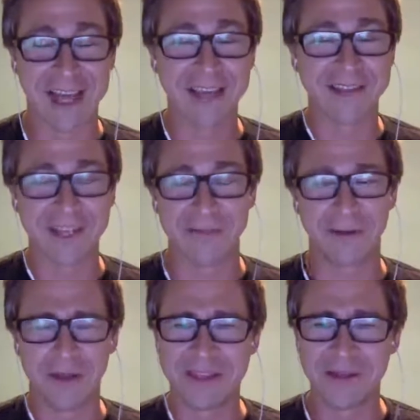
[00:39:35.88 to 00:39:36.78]
I saw the
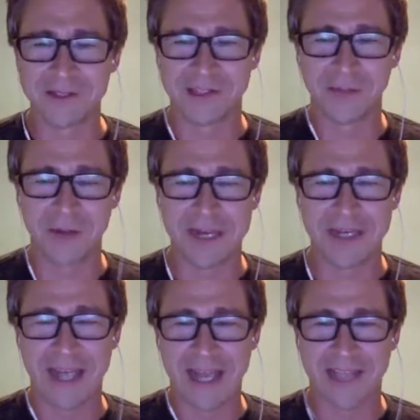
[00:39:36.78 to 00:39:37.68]
photo. I think it was someone who had an
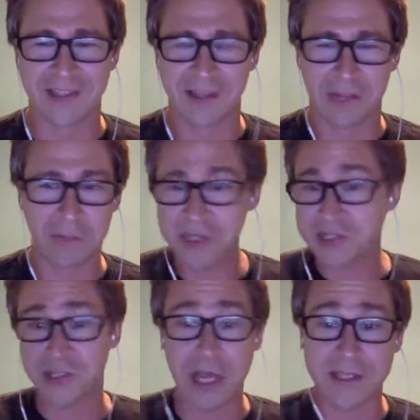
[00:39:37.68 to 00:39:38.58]
ex, and they're like, we just
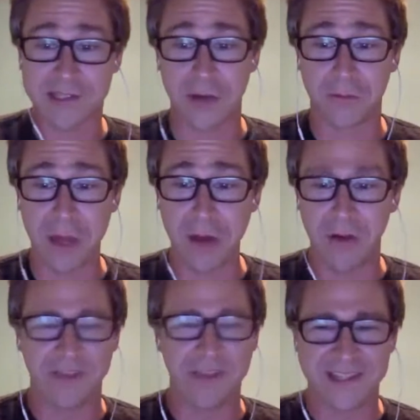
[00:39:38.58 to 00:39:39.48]
saw this on a road,
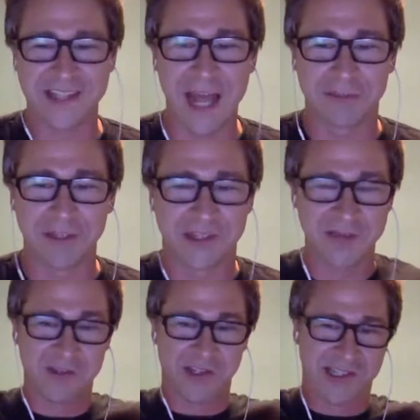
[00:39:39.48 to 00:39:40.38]
and they stopped, and she
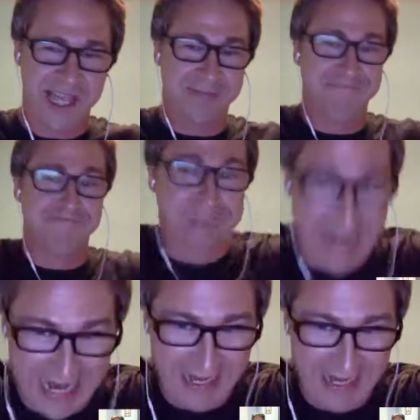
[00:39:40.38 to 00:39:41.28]
was just like,
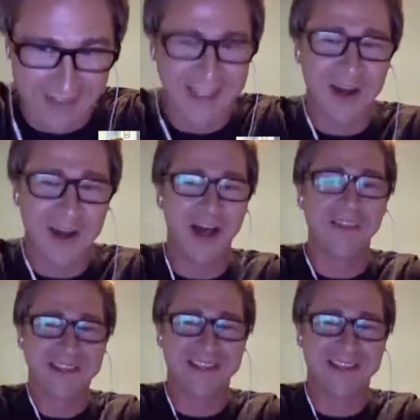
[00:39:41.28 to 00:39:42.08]
bang, like on the